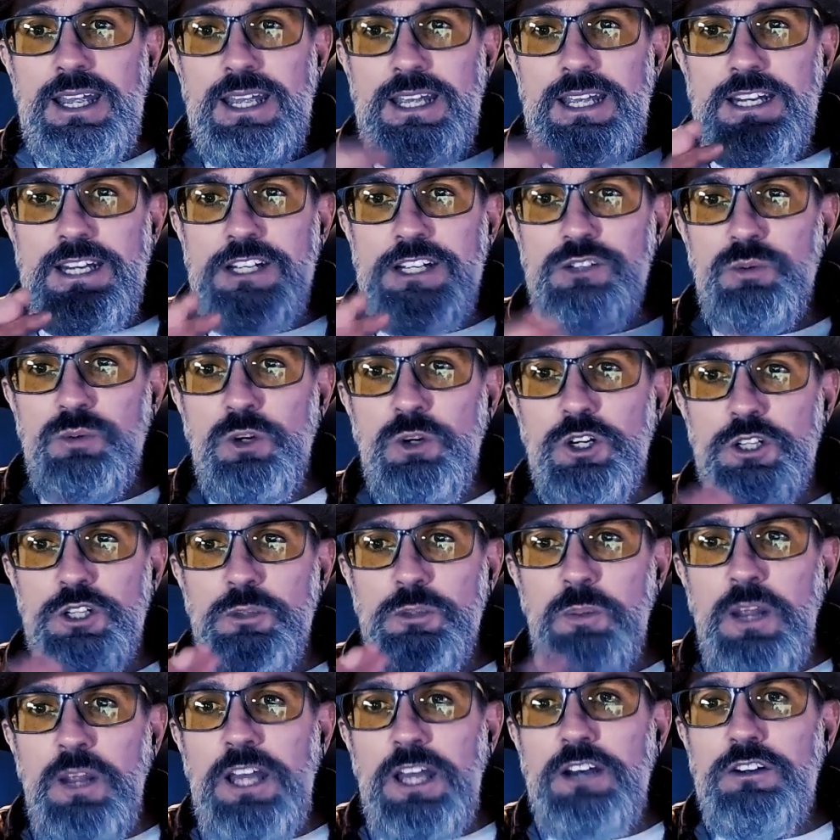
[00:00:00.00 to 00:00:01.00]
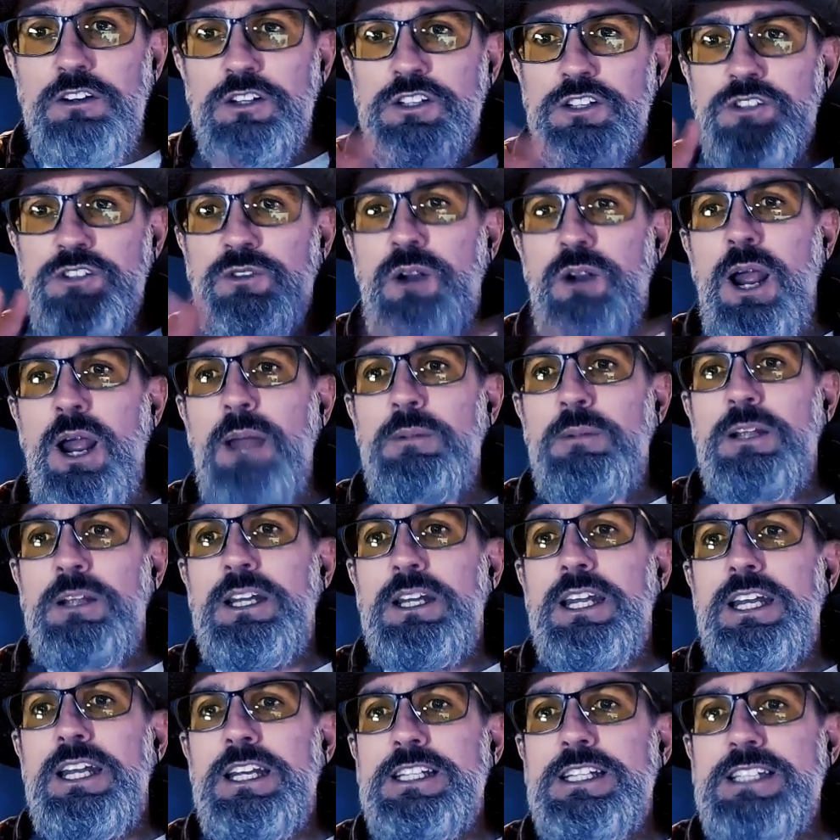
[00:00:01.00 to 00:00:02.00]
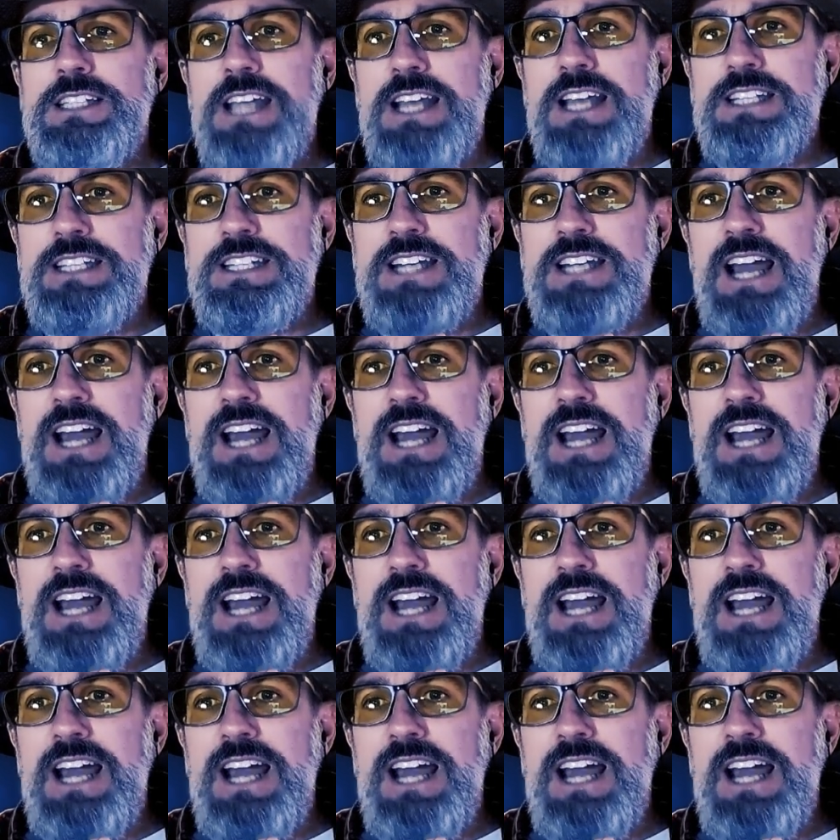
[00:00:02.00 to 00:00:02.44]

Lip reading: In his works, Plato described Atlantis as